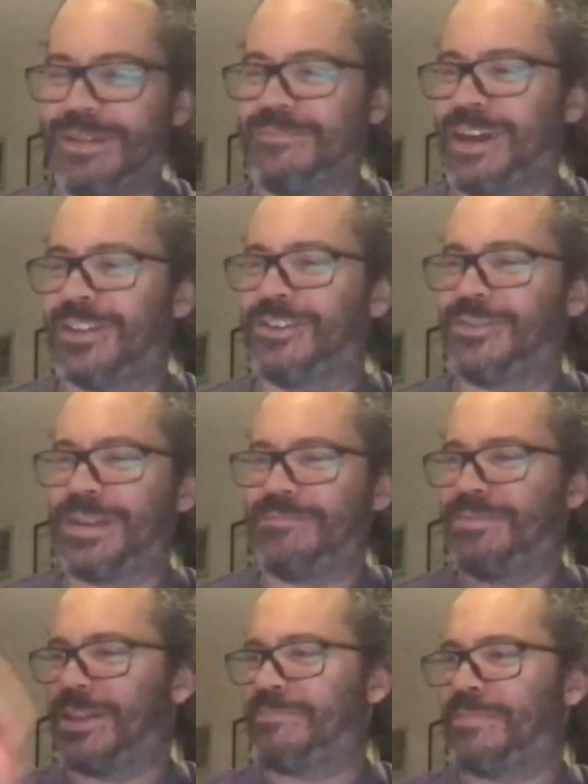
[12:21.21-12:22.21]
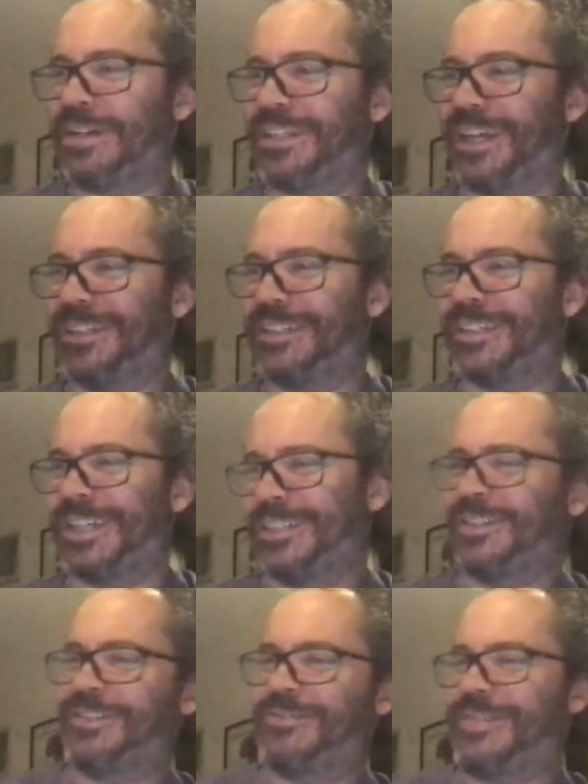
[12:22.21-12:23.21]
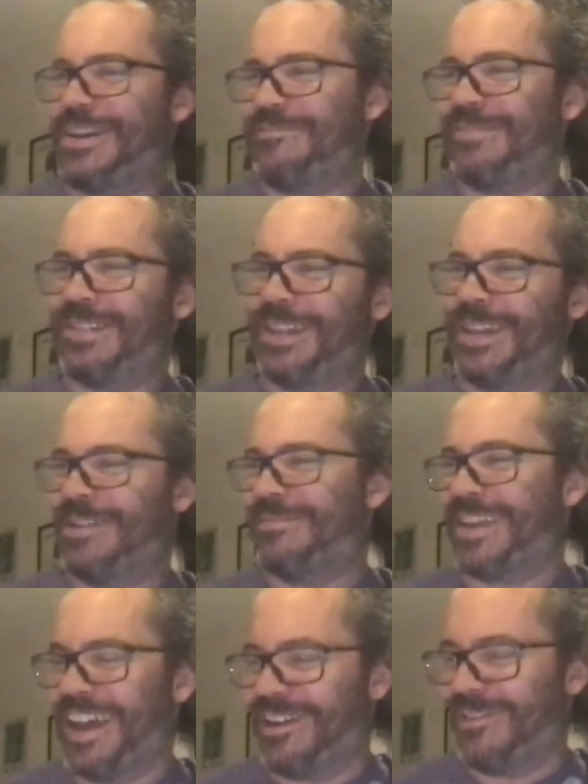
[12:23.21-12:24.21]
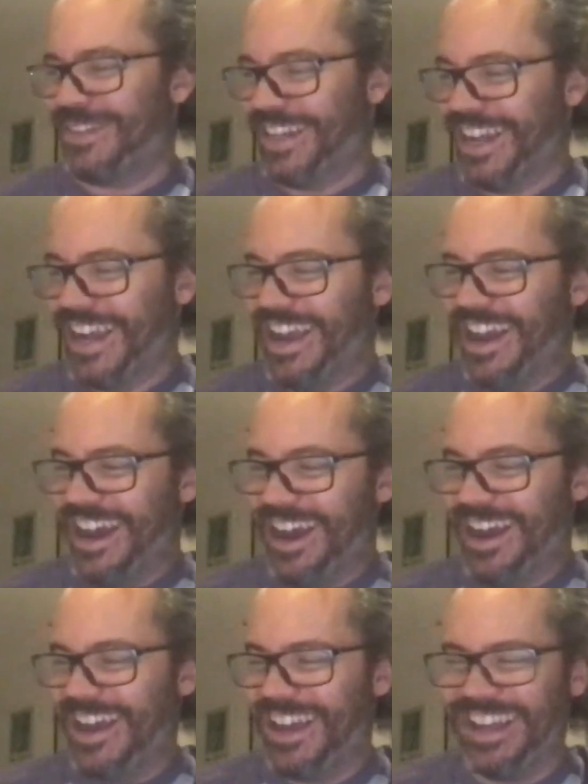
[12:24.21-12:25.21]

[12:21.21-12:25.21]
team, my dream team, my data center dream team, Calvin. But